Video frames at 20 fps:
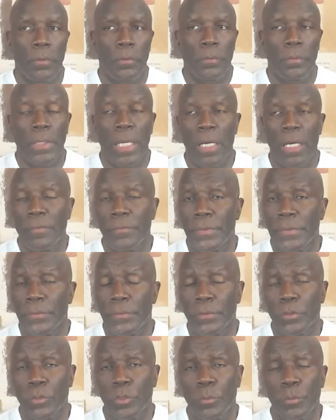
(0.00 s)
not
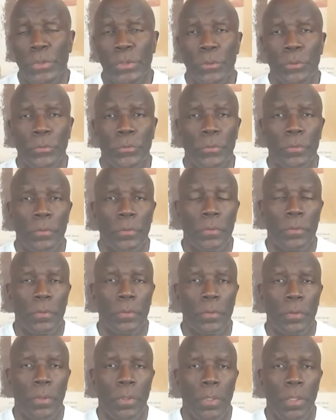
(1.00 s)
physical abuse,
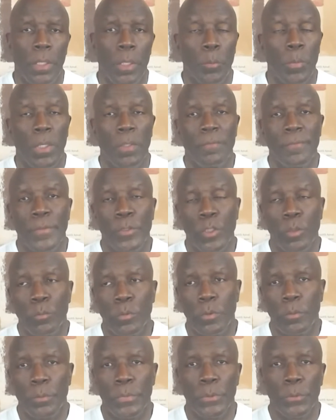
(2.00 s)
but
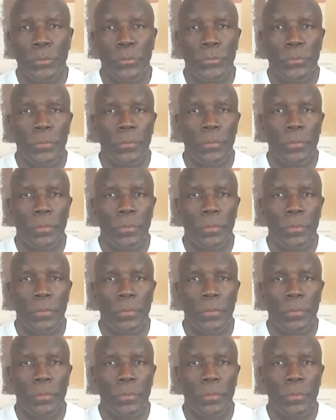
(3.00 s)
verbal abuse?